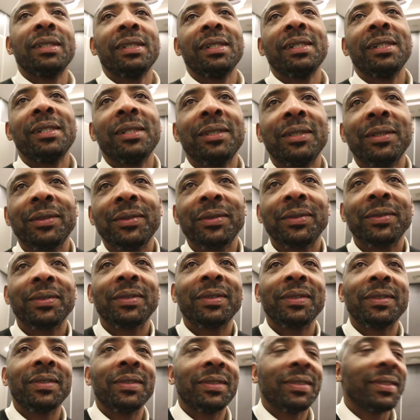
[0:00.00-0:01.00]
If you're
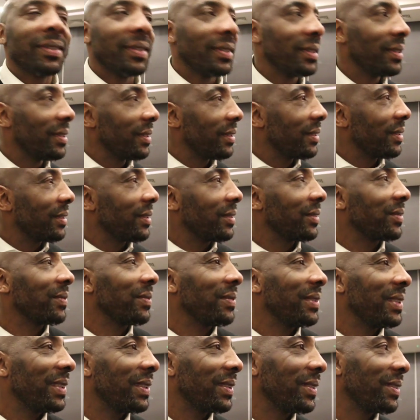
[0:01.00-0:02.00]
proud, say it out
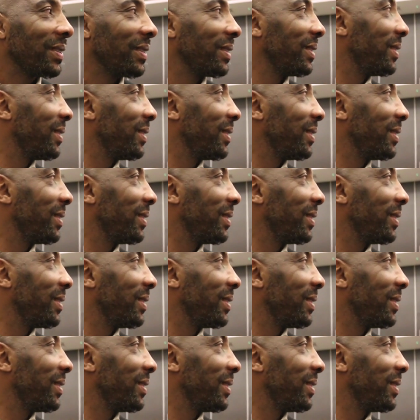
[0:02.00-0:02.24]
loud.